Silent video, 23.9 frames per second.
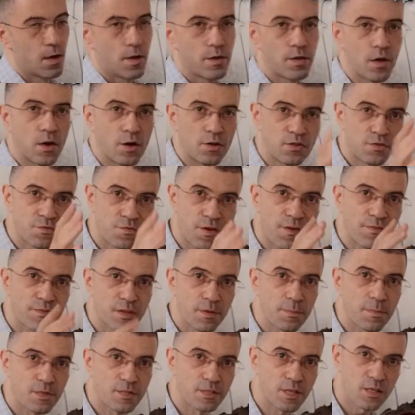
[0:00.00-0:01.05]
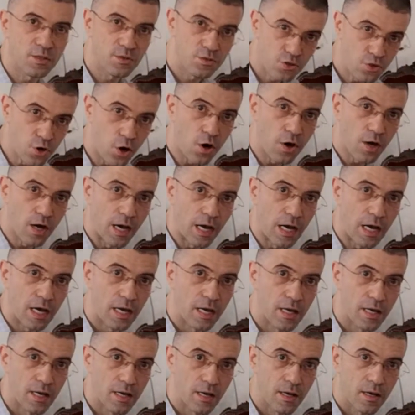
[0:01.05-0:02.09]
Now it's 50% stronger.
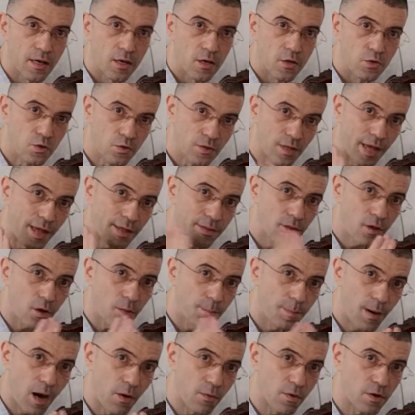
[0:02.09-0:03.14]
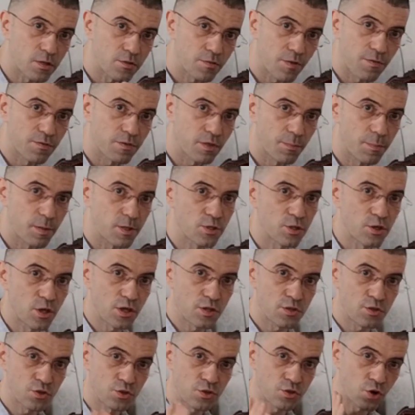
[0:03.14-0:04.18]
So that top power is
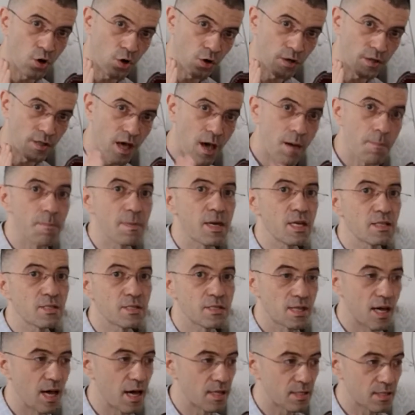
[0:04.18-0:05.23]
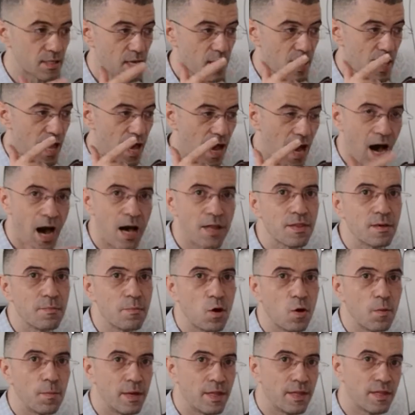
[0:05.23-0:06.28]
50% stronger. That means that at the
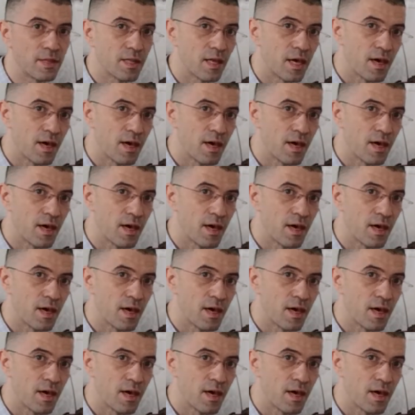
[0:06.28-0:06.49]
moment,